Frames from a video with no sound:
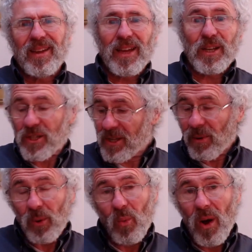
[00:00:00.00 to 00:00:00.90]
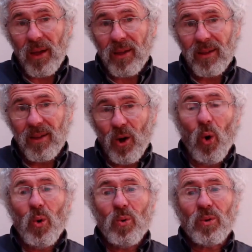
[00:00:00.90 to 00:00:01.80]
In a similar way,
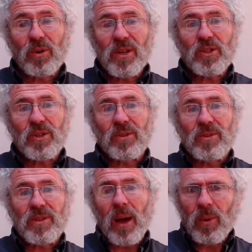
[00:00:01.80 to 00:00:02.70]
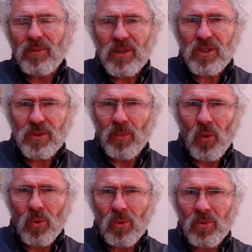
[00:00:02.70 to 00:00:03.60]
all Christians, however
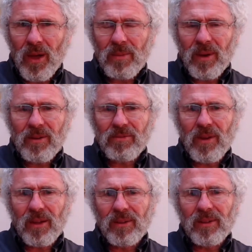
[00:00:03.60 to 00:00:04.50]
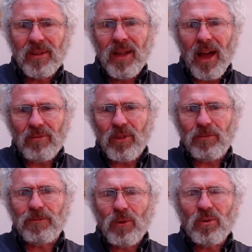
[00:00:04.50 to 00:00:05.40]
small they may feel, have the
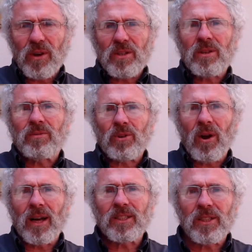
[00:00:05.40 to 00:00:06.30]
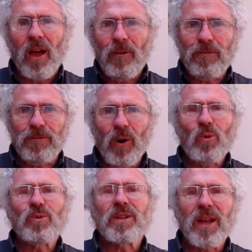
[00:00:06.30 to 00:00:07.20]
fullness of Christ
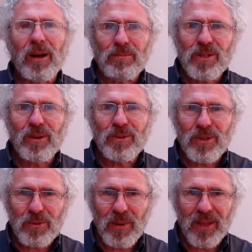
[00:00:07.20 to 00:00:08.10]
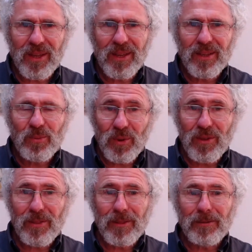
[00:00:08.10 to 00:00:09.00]
folded up, so to speak,
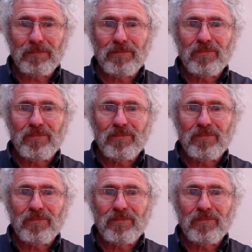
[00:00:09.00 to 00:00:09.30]
within them.